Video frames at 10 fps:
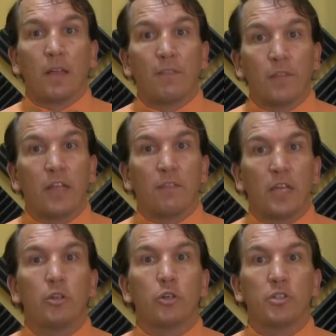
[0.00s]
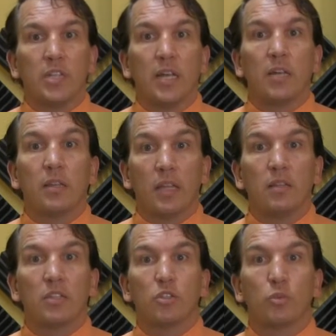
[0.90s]
if they understand
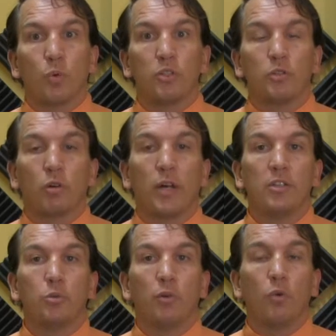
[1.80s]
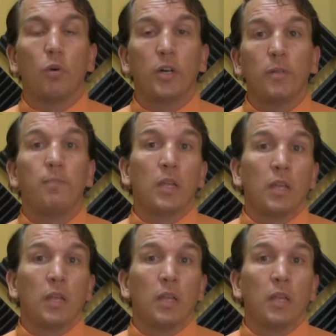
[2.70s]
that this is what you're trying to avoid,